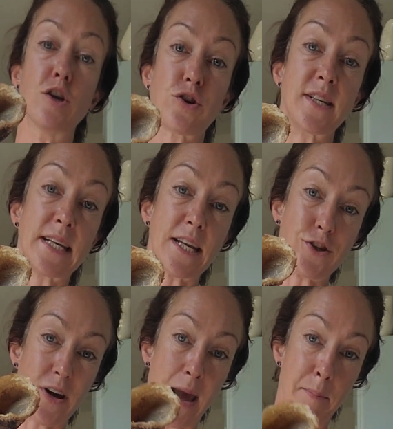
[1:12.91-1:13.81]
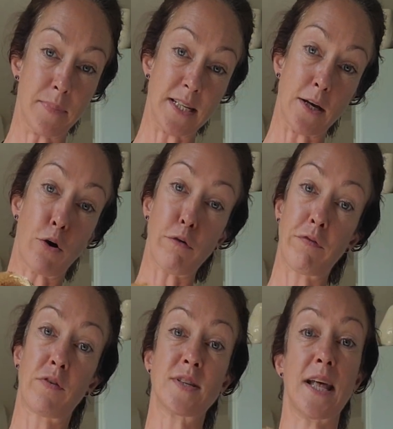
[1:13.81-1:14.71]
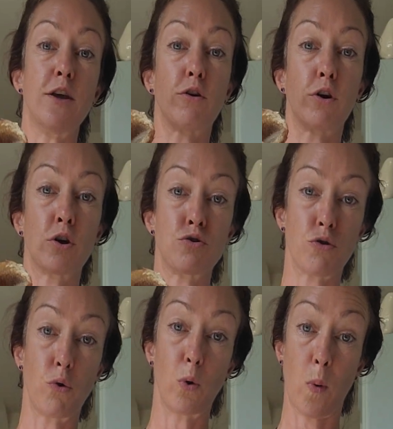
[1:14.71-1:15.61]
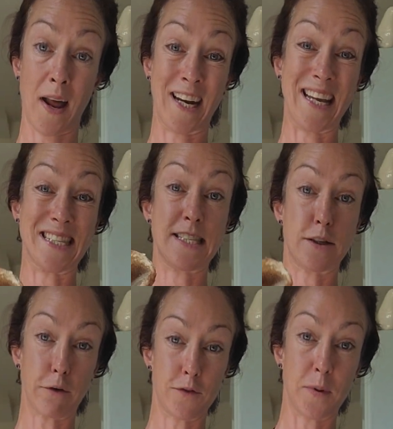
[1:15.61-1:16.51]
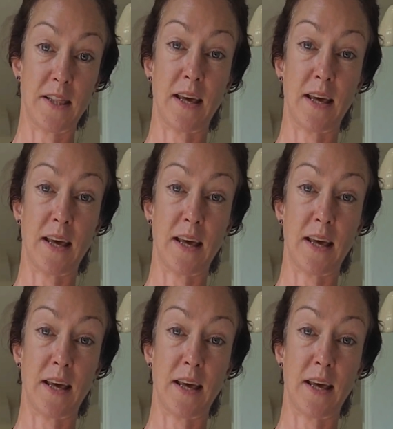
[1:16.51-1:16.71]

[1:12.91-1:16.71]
Try to get your empty hoof because then you can control what it is stuffed with